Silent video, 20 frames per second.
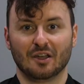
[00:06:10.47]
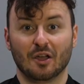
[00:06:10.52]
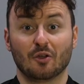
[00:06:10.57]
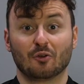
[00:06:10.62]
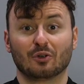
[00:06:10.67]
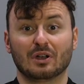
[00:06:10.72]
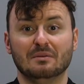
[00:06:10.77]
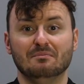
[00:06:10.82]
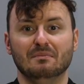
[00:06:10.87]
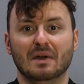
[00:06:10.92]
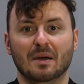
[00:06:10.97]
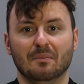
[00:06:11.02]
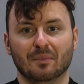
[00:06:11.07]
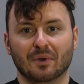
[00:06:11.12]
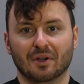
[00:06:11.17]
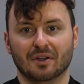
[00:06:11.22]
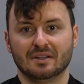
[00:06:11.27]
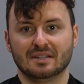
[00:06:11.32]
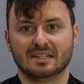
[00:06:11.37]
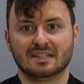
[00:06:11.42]

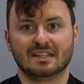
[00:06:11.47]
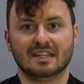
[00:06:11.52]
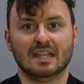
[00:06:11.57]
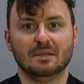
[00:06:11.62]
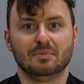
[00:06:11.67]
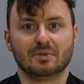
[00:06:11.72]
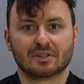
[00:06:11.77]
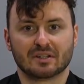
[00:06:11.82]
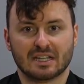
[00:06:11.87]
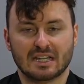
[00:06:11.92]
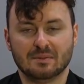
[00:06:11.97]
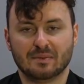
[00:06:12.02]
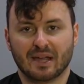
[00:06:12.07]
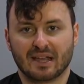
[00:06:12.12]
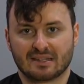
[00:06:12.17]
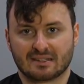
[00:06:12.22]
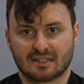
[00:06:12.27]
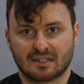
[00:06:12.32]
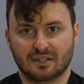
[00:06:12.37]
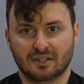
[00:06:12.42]
Remember to keep your
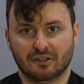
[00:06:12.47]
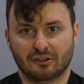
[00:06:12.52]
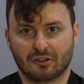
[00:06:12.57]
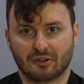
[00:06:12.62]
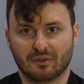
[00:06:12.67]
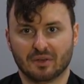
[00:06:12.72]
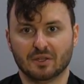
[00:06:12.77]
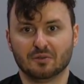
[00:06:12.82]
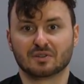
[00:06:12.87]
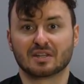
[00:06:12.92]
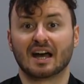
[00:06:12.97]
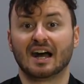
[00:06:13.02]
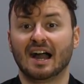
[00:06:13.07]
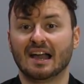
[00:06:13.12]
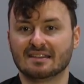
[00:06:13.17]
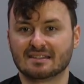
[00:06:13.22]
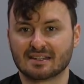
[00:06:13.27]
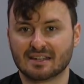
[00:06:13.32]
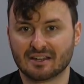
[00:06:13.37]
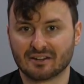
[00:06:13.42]
e-bike secure, use
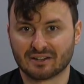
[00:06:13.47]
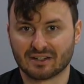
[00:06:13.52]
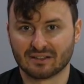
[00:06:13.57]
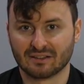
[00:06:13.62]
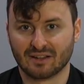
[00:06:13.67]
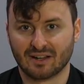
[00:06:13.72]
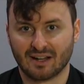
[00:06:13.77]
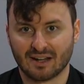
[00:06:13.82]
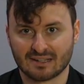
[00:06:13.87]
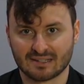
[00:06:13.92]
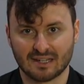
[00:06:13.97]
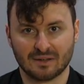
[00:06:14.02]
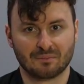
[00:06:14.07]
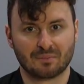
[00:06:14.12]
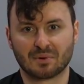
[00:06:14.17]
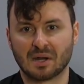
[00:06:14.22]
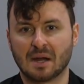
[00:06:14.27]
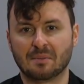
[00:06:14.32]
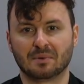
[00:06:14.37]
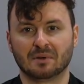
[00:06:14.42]
high security locks and
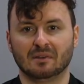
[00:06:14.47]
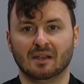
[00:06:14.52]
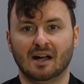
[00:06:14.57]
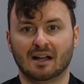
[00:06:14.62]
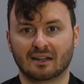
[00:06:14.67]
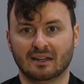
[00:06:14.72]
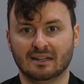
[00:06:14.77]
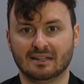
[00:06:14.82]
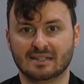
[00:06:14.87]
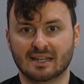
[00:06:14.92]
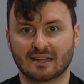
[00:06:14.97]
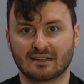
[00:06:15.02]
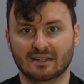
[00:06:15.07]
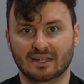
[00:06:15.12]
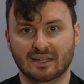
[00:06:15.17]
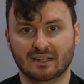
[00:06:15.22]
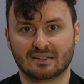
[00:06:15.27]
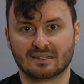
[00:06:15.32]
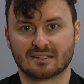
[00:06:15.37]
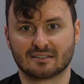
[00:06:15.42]
proper locking
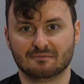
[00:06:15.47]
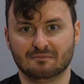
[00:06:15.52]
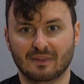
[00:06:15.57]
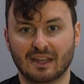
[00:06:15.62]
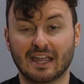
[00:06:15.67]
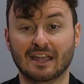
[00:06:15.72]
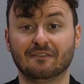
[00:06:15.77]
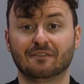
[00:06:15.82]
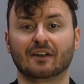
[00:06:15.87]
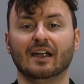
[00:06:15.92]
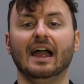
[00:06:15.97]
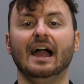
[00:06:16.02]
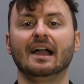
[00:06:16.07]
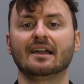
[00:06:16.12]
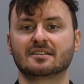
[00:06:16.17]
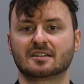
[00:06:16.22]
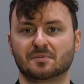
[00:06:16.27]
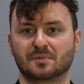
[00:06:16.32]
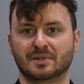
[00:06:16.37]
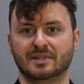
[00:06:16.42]
techniques. And for
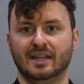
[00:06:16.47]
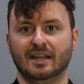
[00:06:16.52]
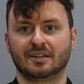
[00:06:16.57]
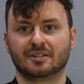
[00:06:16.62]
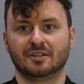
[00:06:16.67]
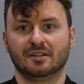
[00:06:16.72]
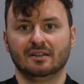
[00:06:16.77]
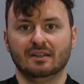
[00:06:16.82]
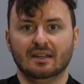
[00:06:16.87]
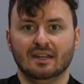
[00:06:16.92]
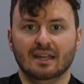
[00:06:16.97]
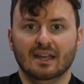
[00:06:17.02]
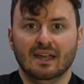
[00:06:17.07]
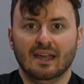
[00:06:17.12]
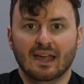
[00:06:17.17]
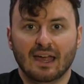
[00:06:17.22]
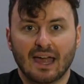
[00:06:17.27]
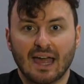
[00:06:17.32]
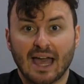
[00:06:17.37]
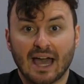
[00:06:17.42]
extra protection,
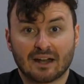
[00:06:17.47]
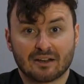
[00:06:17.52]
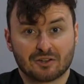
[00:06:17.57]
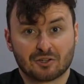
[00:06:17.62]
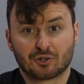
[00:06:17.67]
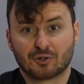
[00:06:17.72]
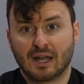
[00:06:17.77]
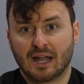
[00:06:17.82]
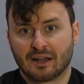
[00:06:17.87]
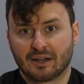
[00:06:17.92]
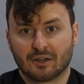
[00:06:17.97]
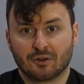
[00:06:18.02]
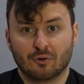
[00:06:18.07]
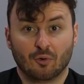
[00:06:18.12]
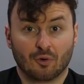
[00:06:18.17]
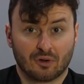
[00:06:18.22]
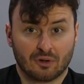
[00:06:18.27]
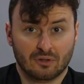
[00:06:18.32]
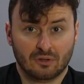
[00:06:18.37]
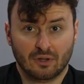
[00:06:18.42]
add a tracker
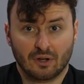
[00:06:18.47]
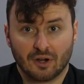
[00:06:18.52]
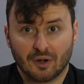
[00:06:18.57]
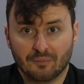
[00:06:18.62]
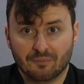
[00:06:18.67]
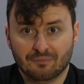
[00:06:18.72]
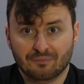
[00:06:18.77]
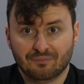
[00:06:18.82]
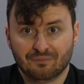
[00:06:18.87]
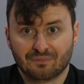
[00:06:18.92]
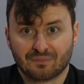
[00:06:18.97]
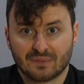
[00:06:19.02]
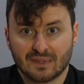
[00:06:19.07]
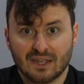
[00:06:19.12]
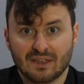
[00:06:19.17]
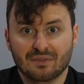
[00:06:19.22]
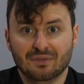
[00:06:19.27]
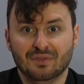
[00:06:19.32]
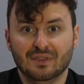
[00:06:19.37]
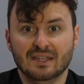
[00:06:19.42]
or an alarm.
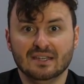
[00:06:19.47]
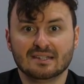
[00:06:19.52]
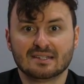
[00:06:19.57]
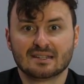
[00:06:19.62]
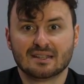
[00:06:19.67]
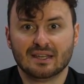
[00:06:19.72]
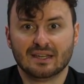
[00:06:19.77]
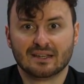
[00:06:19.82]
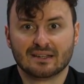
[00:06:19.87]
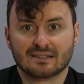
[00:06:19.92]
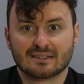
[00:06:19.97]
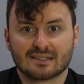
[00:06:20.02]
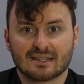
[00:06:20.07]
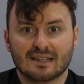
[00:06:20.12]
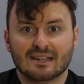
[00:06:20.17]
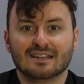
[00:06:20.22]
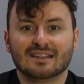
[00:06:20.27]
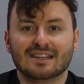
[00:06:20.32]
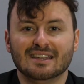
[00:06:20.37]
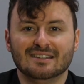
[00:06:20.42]
These things
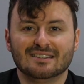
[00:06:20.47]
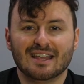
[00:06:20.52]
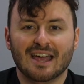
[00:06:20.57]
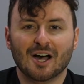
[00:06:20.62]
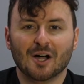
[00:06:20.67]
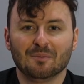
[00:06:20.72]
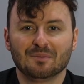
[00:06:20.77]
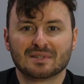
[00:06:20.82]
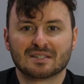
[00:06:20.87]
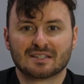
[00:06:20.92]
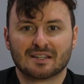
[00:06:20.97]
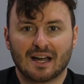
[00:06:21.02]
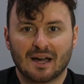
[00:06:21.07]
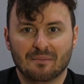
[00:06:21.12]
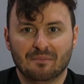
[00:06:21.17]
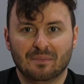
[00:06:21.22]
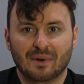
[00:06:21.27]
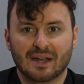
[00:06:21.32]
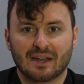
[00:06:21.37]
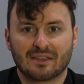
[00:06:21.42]
can help
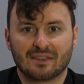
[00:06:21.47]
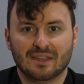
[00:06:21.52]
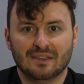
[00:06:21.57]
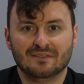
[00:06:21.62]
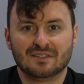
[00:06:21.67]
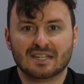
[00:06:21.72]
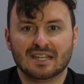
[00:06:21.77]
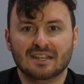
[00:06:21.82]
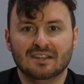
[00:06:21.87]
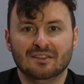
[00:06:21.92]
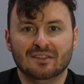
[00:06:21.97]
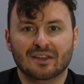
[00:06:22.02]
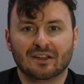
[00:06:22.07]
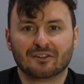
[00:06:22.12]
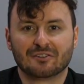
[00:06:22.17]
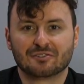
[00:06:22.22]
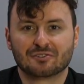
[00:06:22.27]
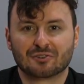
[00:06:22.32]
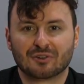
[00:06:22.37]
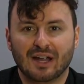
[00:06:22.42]
stop bike thieves in
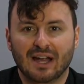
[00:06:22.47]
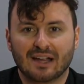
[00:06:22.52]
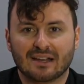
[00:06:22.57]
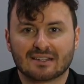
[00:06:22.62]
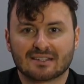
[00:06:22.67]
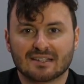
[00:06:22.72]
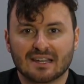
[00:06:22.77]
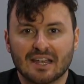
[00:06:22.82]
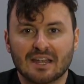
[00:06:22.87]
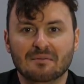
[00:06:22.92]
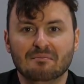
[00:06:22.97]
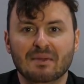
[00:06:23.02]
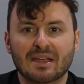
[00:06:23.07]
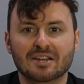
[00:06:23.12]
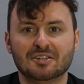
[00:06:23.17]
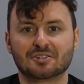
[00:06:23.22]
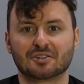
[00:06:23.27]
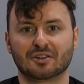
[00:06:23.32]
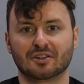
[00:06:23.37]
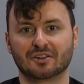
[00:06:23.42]
their tracks and
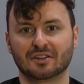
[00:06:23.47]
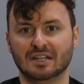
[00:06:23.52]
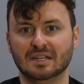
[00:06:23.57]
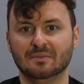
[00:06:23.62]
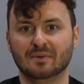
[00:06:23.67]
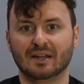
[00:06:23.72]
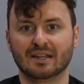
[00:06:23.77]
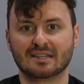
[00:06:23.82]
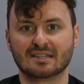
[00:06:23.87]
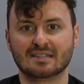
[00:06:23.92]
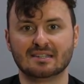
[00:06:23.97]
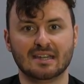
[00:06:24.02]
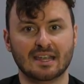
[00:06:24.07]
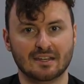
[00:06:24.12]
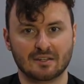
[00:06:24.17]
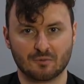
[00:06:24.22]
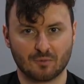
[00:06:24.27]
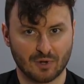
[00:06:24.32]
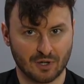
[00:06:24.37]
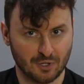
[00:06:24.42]
make sure your e-bike
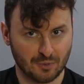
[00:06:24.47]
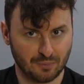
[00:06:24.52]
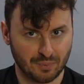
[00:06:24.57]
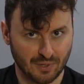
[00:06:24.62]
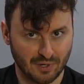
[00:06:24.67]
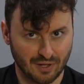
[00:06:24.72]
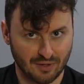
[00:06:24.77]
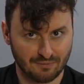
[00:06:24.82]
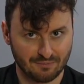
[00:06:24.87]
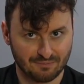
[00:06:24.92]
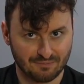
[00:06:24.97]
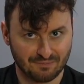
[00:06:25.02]
stays where you put it.